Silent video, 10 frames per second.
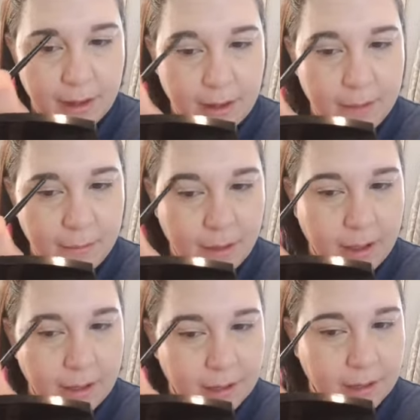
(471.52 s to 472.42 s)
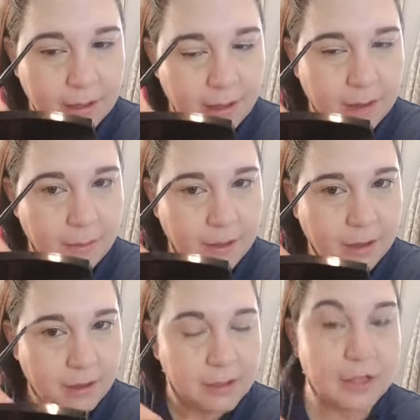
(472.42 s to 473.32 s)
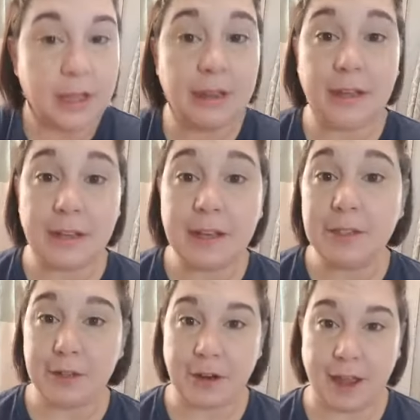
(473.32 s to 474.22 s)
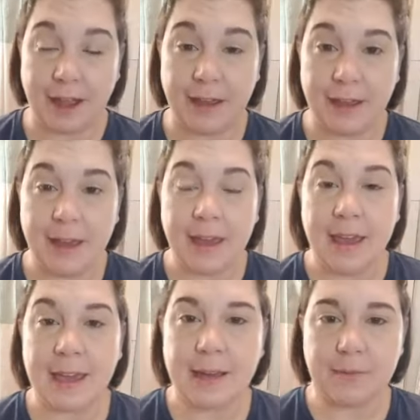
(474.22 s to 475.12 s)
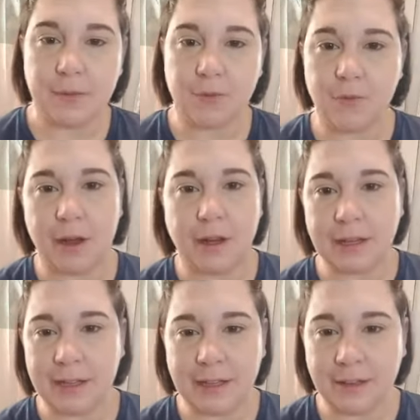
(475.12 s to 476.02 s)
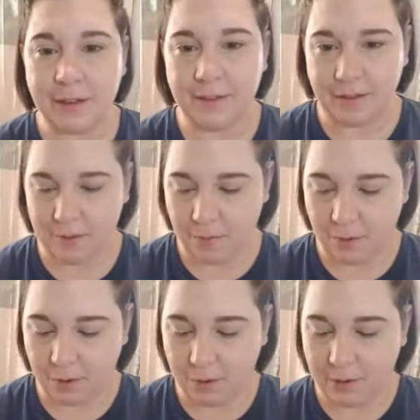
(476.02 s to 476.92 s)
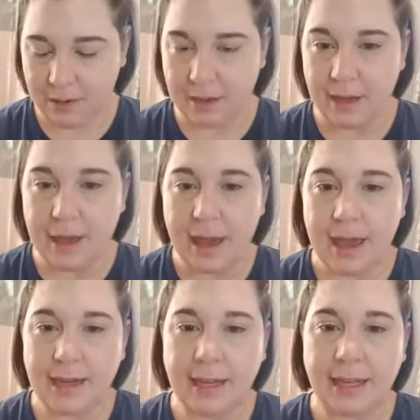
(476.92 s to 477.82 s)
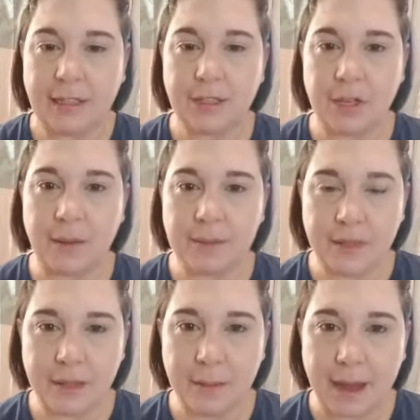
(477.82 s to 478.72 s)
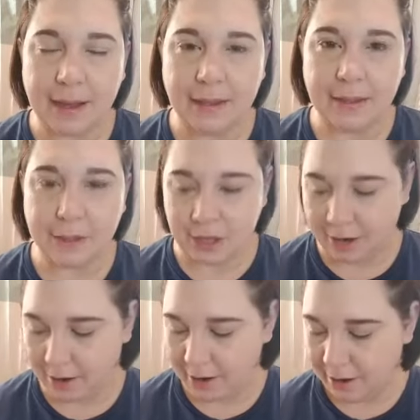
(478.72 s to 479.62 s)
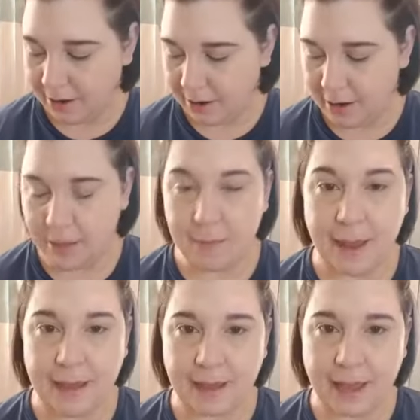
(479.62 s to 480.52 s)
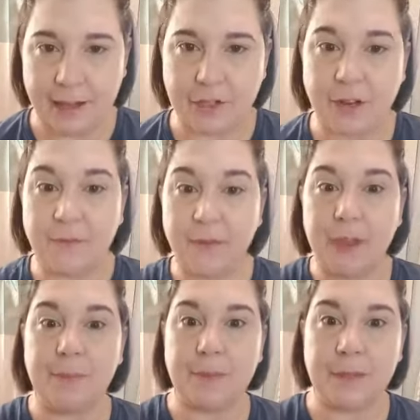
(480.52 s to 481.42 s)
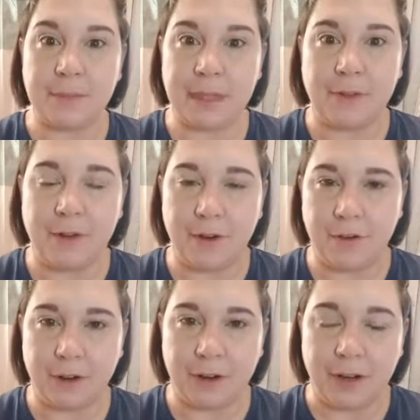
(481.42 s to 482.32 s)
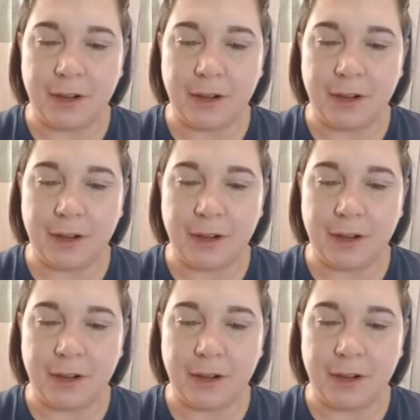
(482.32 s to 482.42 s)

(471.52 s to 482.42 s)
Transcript: I'm like, oh my gosh. And then yesterday, he comes running in the living room real quick and he jumps on the back of the chair, on the back of the couch, and flips himself over.